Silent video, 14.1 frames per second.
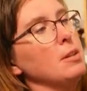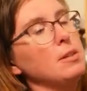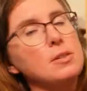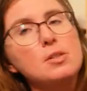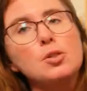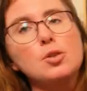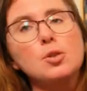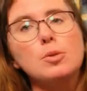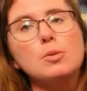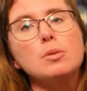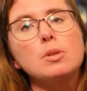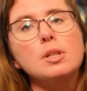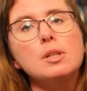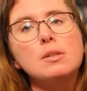This
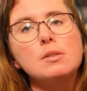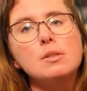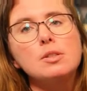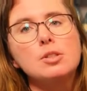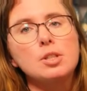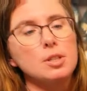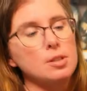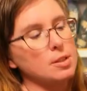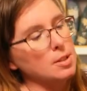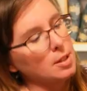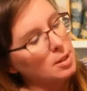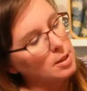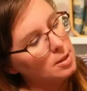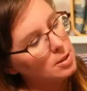shawl is just
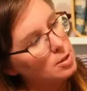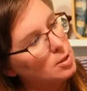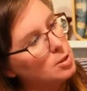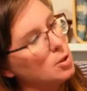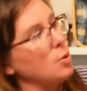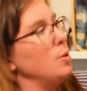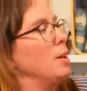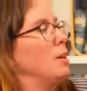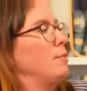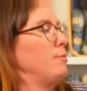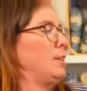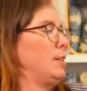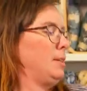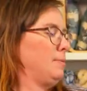so
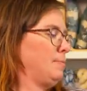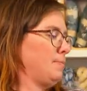lovely.